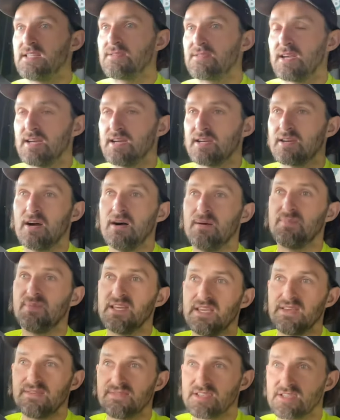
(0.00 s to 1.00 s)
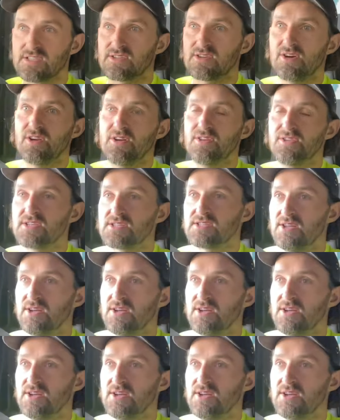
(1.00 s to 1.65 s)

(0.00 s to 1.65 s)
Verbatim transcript: He's like, I can't believe this has gone on this